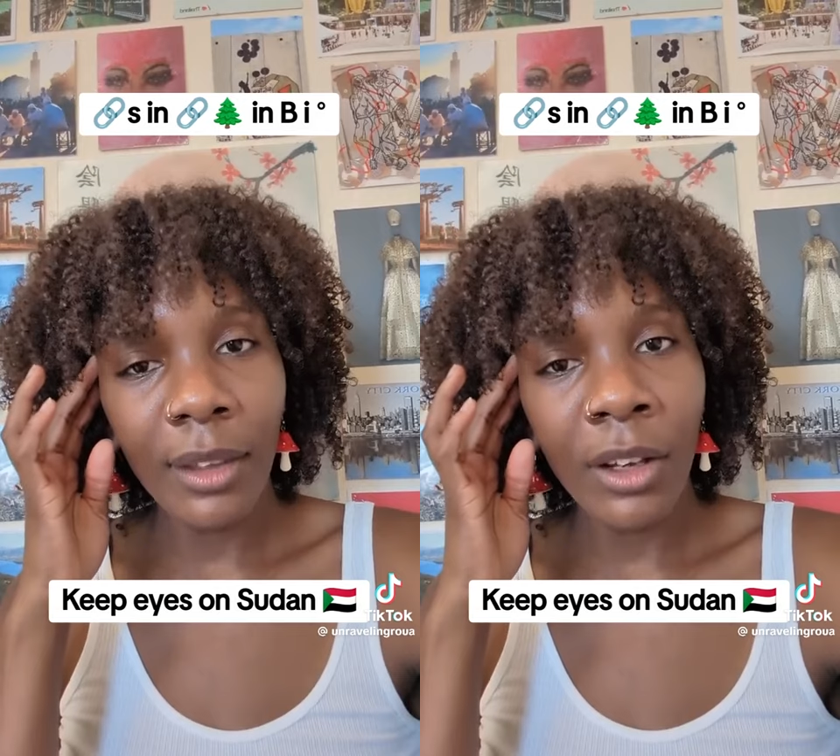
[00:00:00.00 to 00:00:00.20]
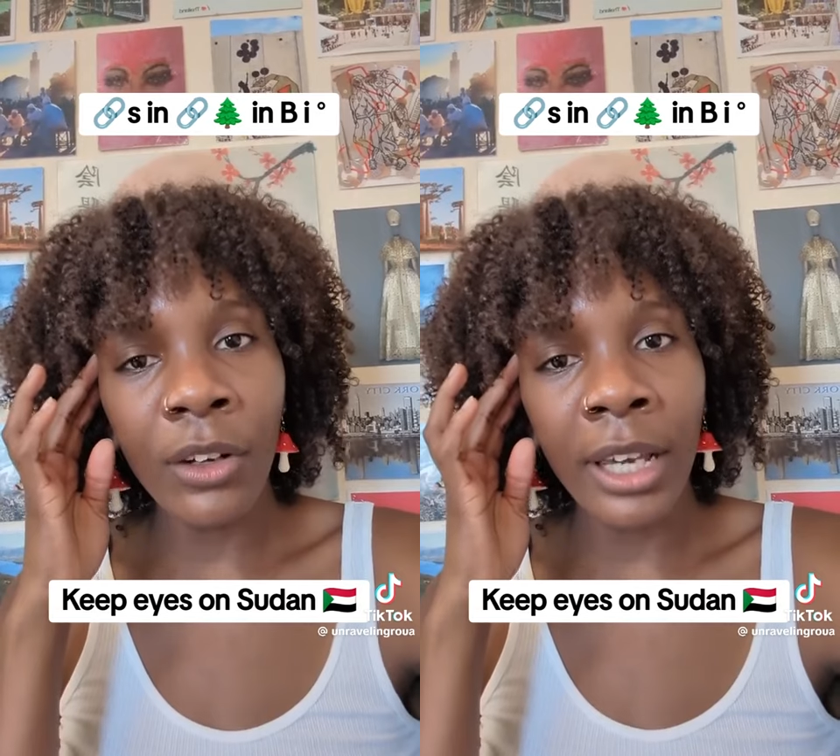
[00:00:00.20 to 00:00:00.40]

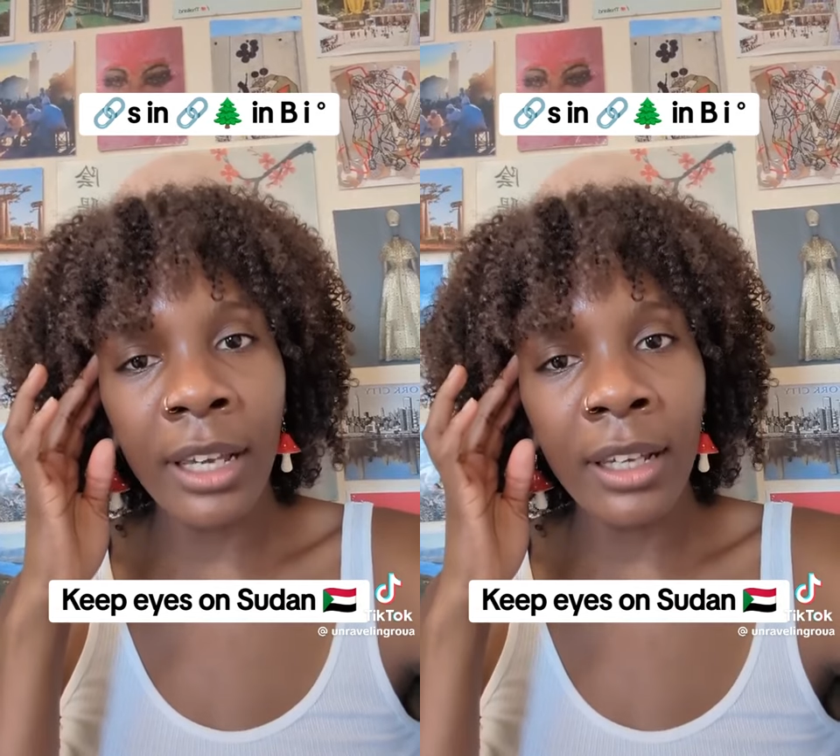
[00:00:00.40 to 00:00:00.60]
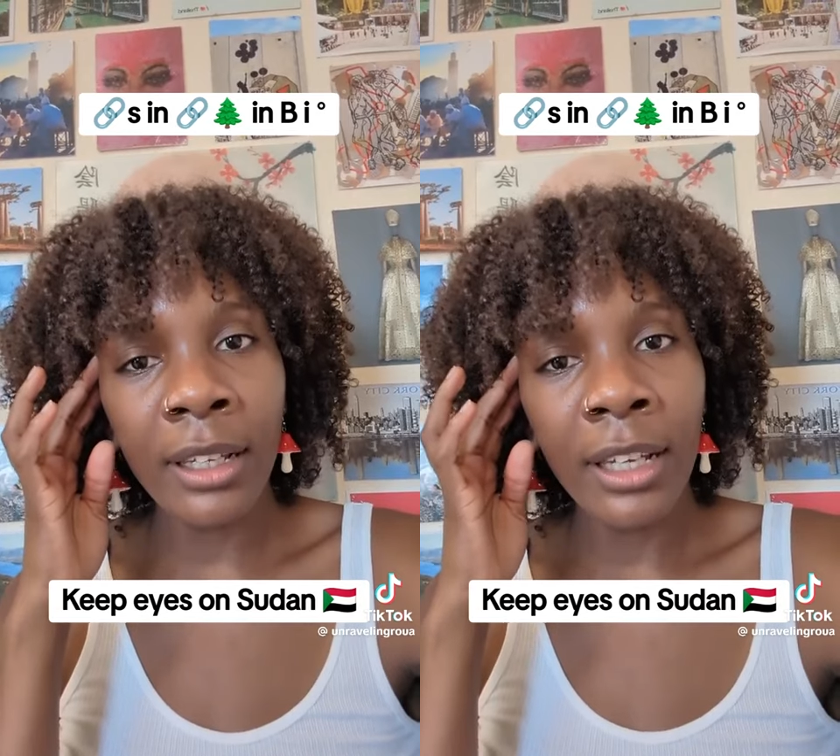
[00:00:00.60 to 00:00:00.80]

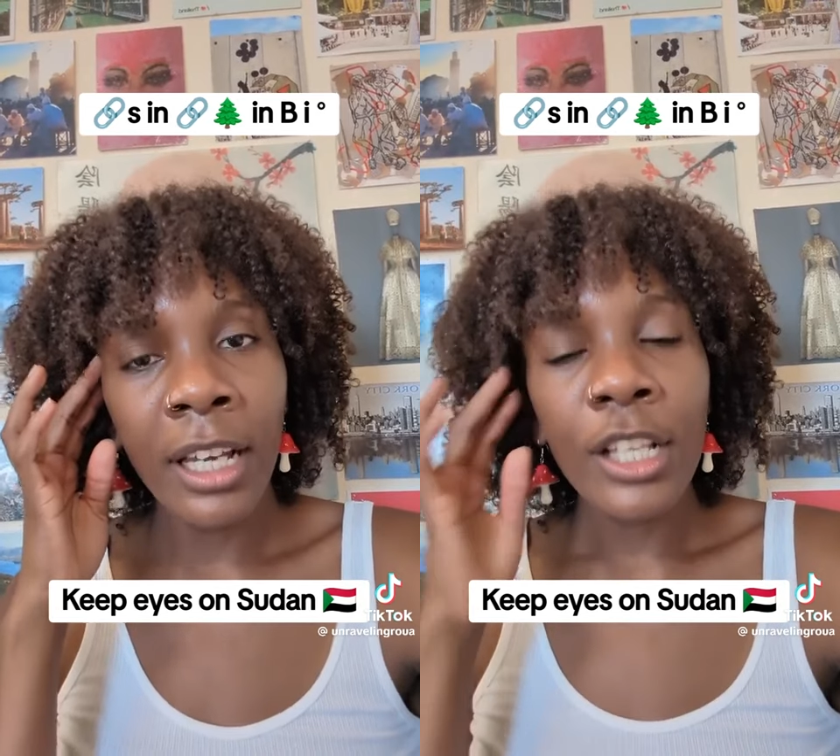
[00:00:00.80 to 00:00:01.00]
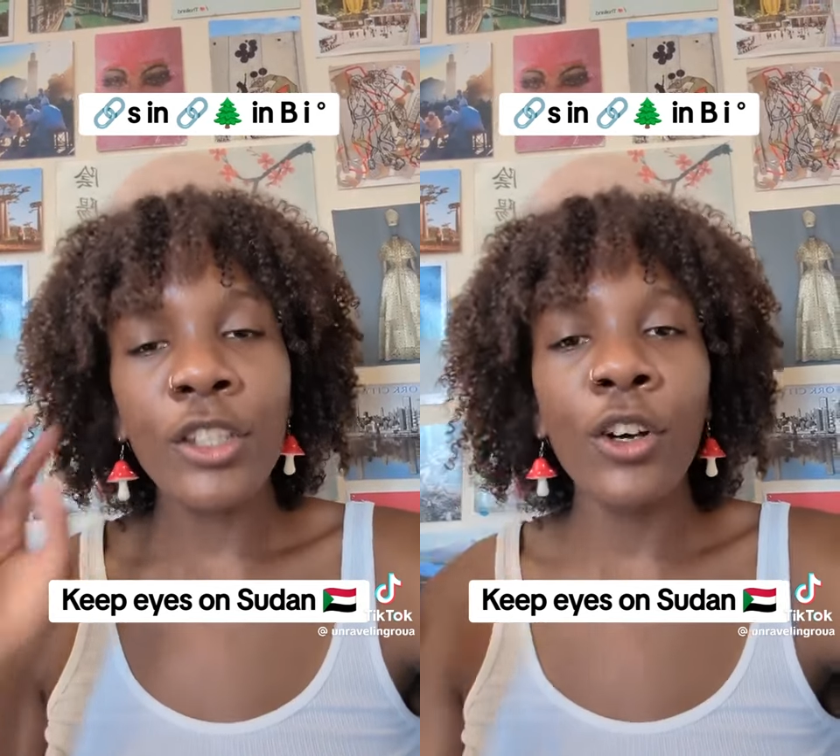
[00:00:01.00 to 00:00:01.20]
Okay?
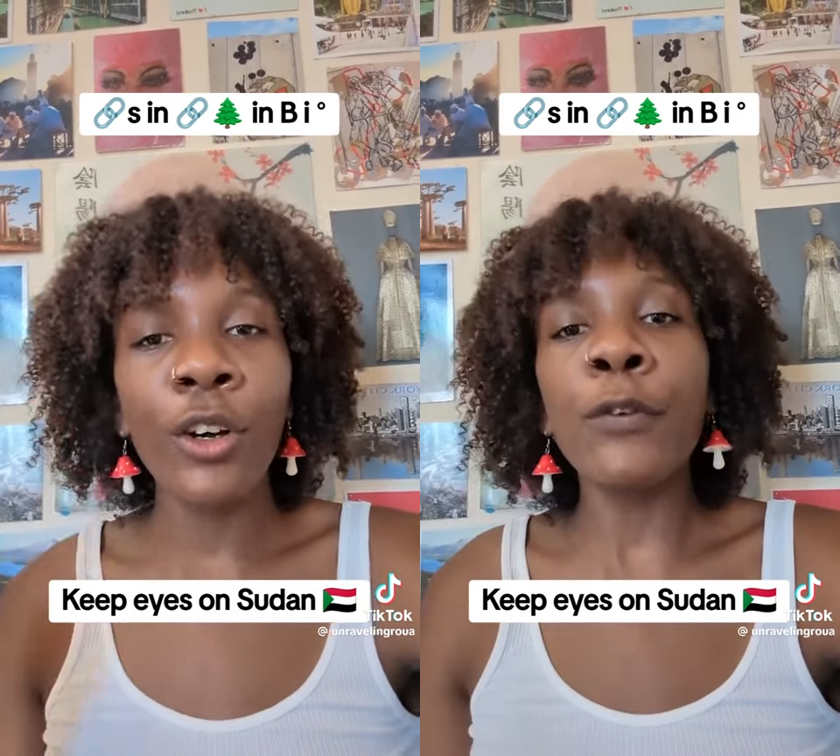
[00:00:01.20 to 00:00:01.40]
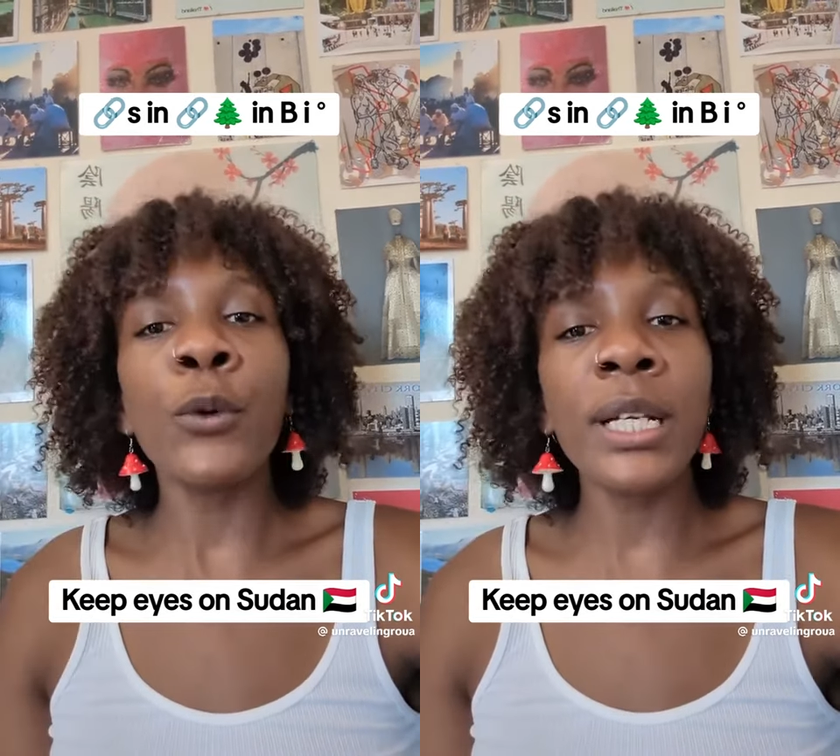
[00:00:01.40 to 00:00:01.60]
So,
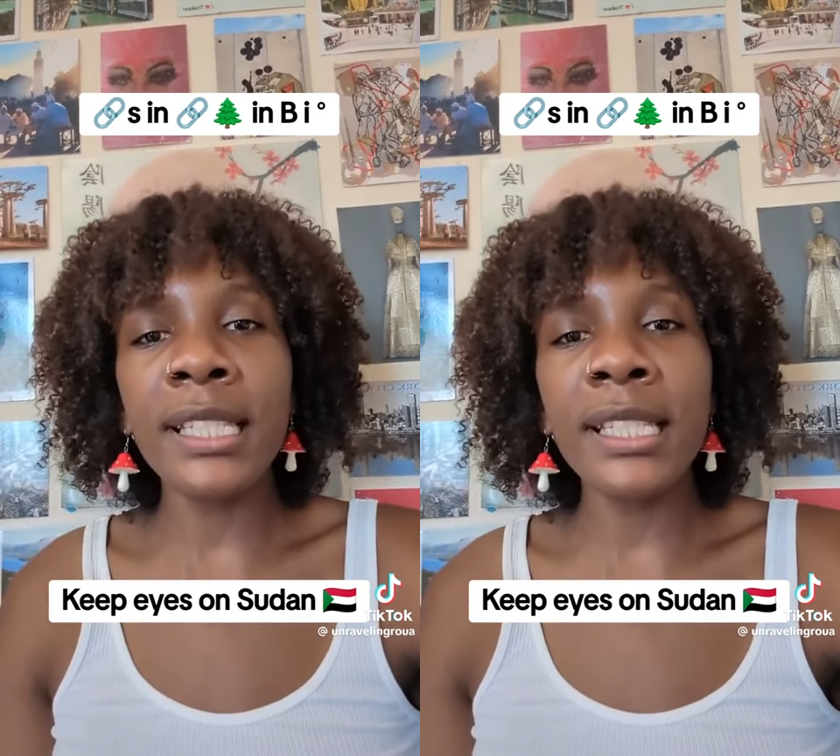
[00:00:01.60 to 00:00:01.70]
if you want to